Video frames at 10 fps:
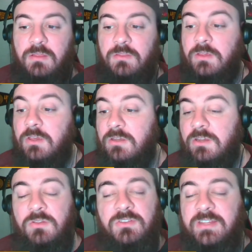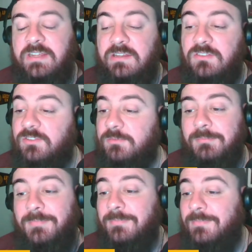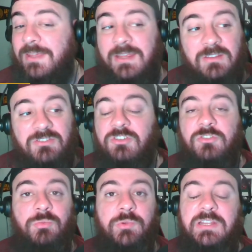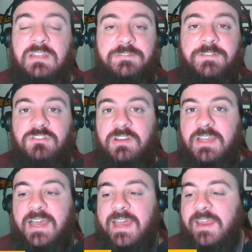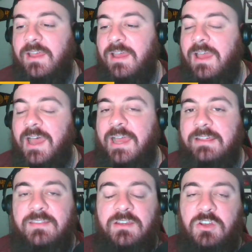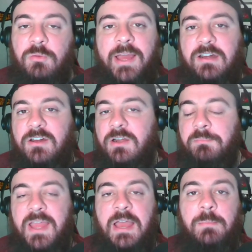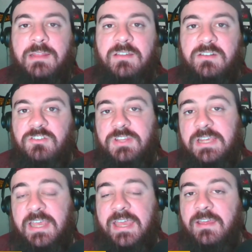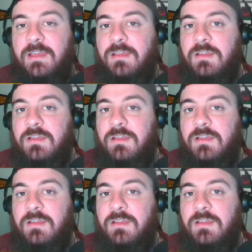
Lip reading: The good news is he's just a really efficient guy. I think no matter how many touches he get,